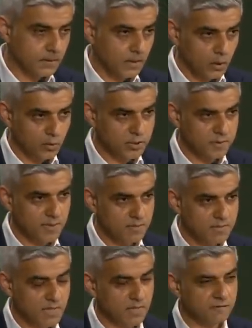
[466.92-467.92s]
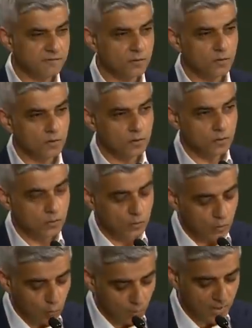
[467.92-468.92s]
I'll always be a mayor for
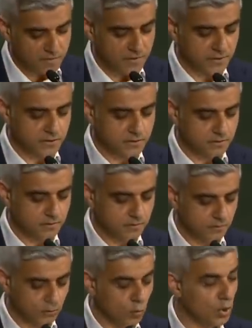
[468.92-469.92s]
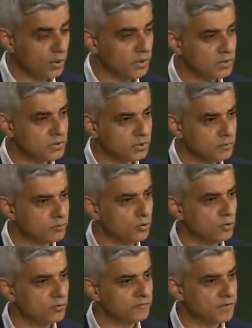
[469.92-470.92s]
all Londoners, working to
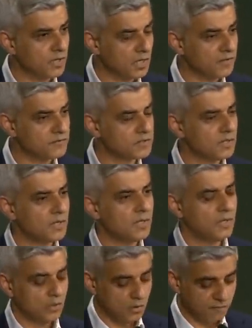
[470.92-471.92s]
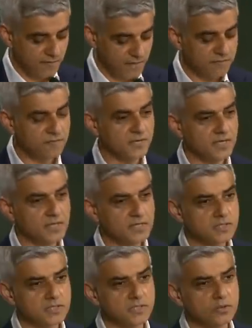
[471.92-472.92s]
improve the lives of every
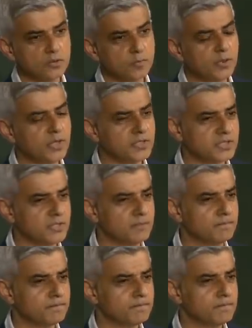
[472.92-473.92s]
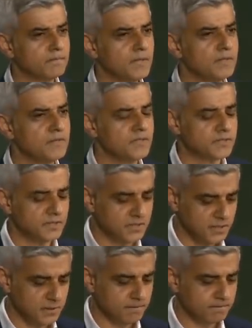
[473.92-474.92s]
single person in this
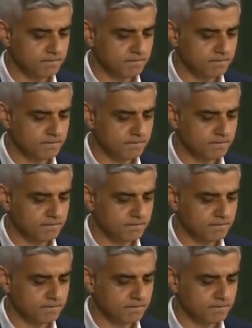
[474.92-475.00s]
city.